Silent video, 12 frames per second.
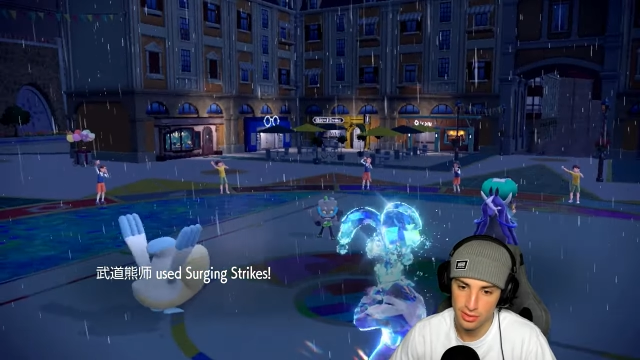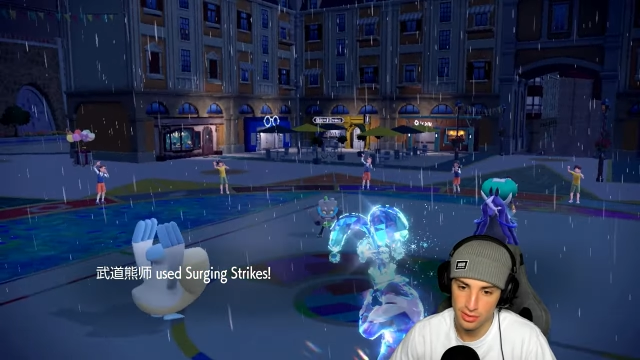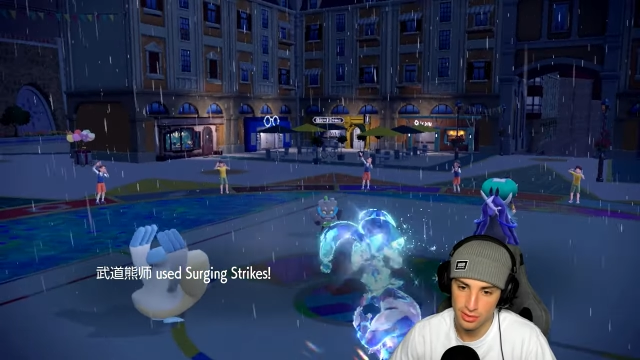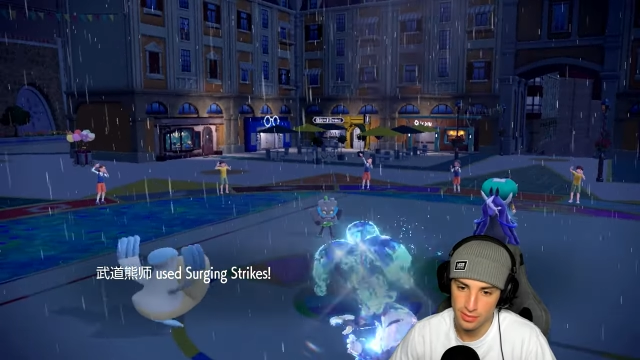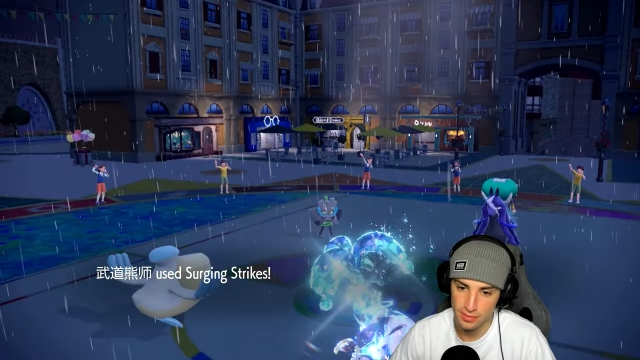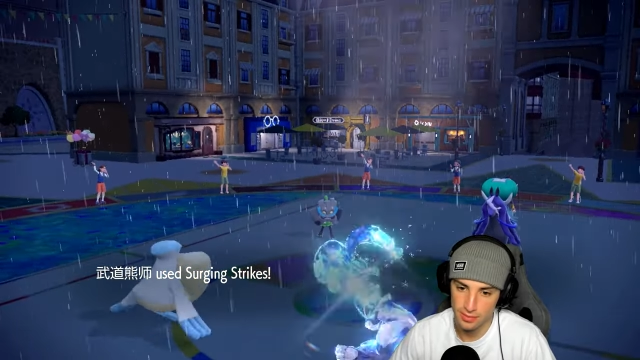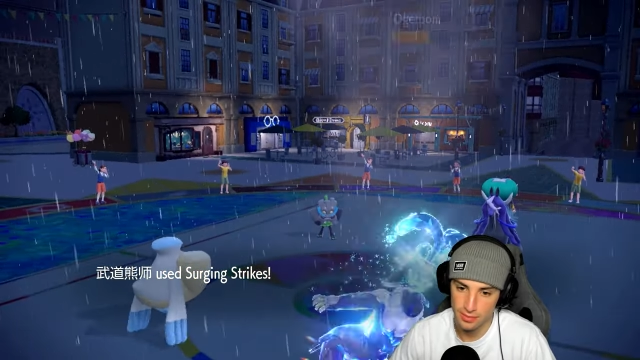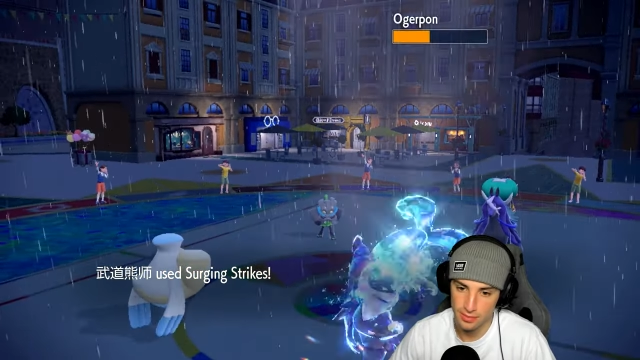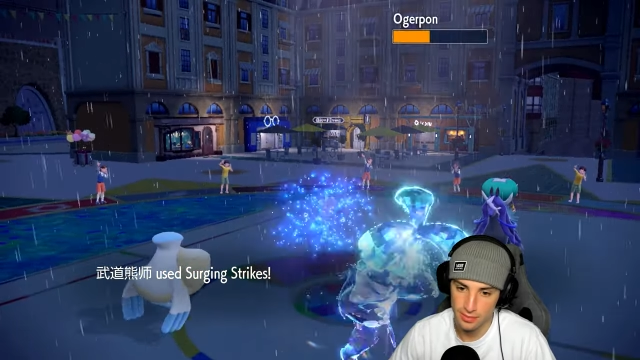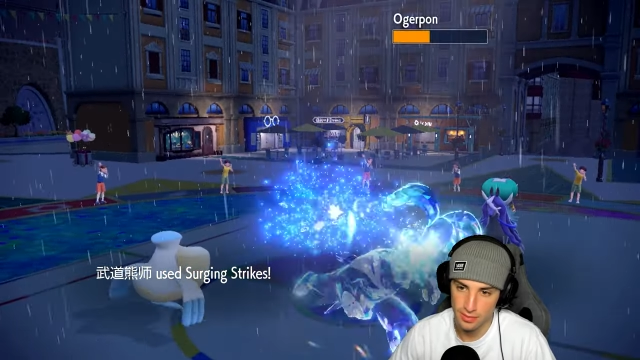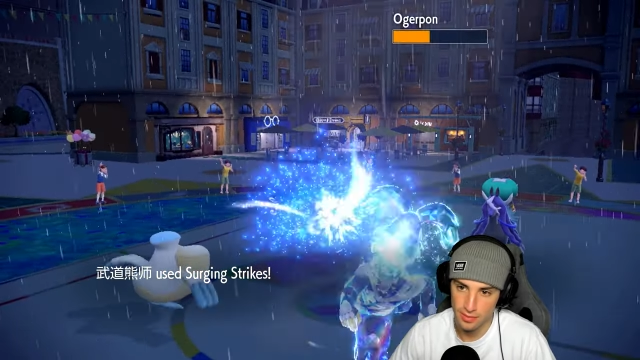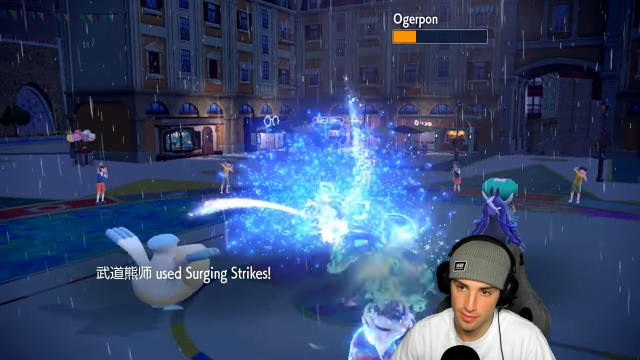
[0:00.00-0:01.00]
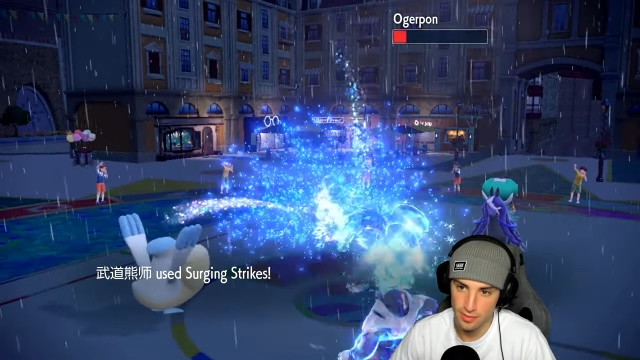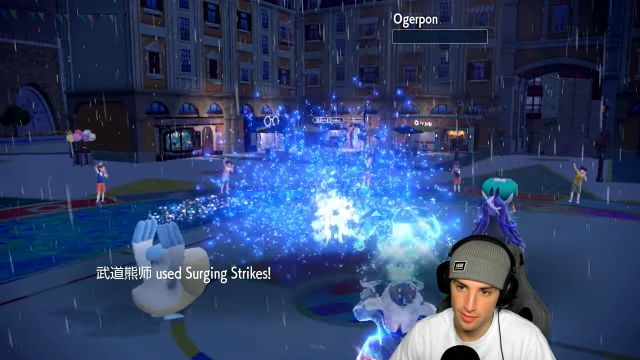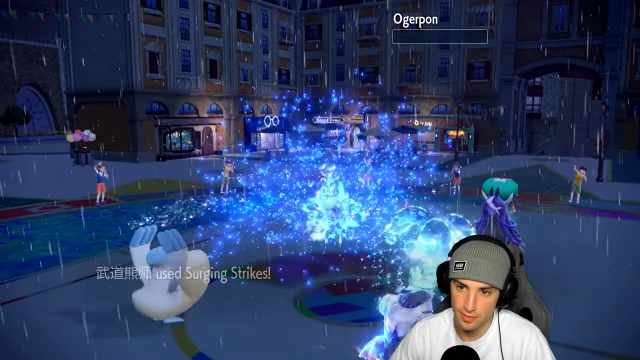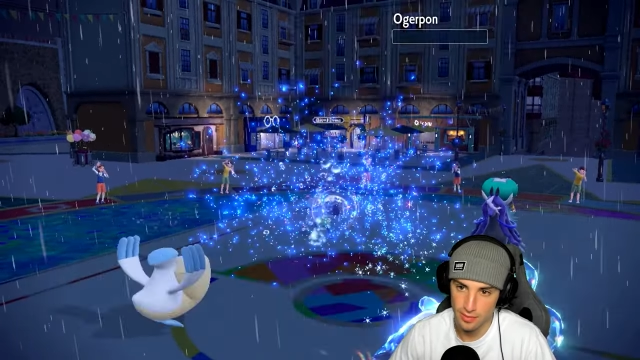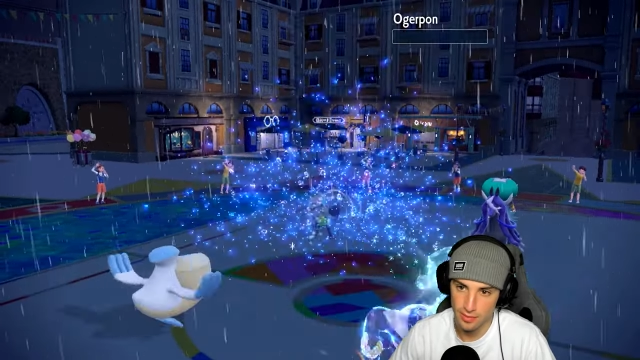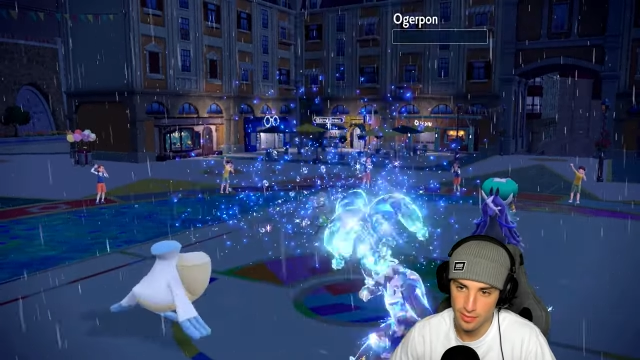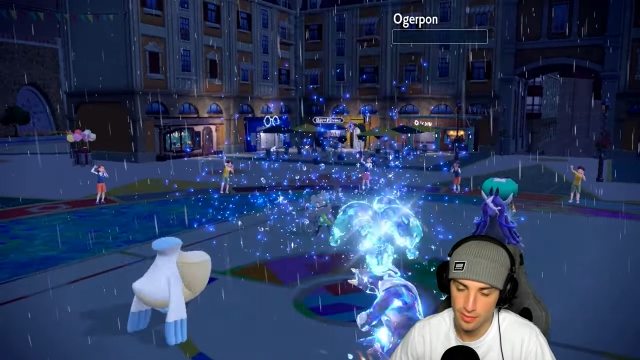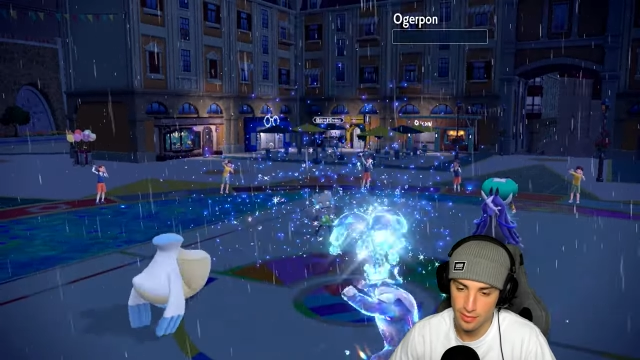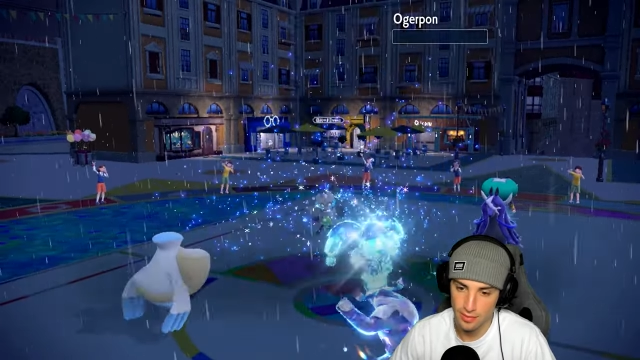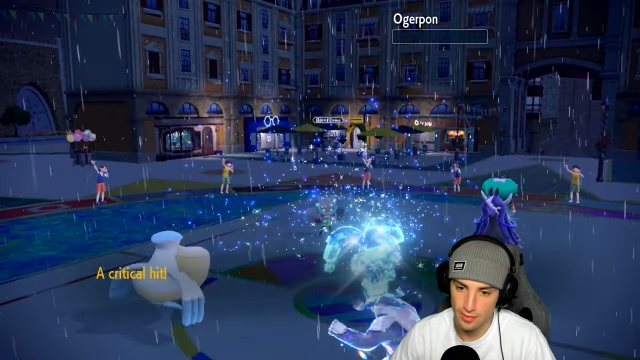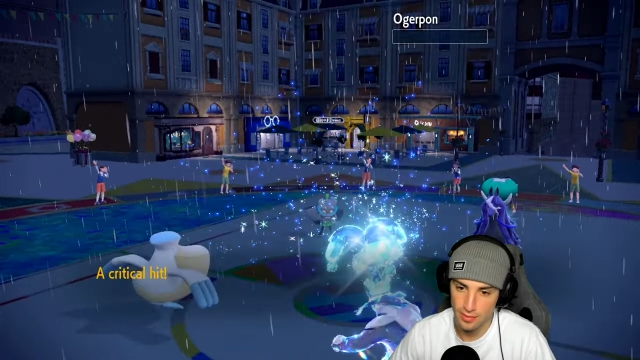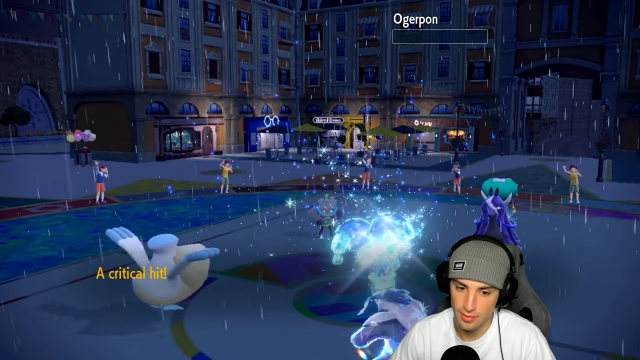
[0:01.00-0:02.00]

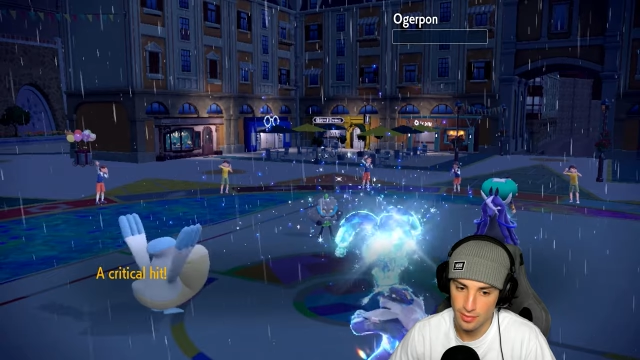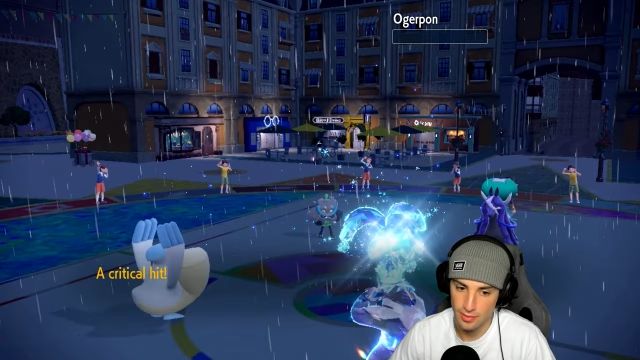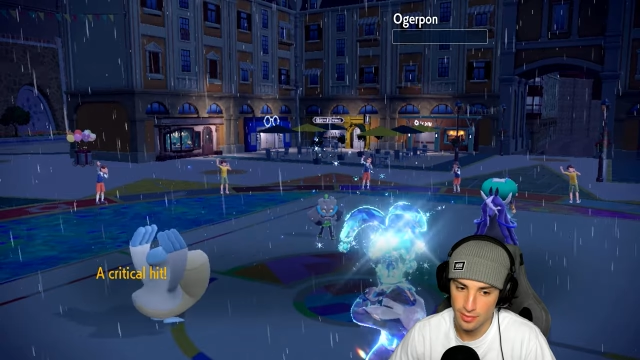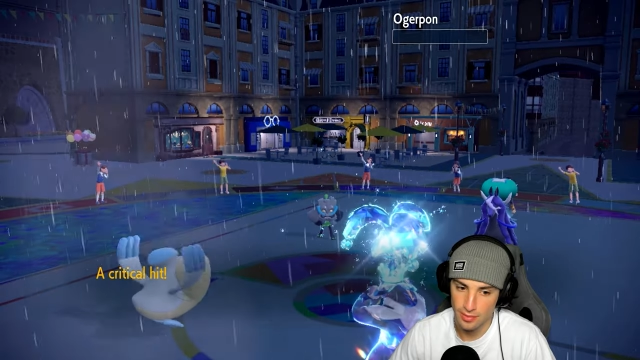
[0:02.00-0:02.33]
[no speech]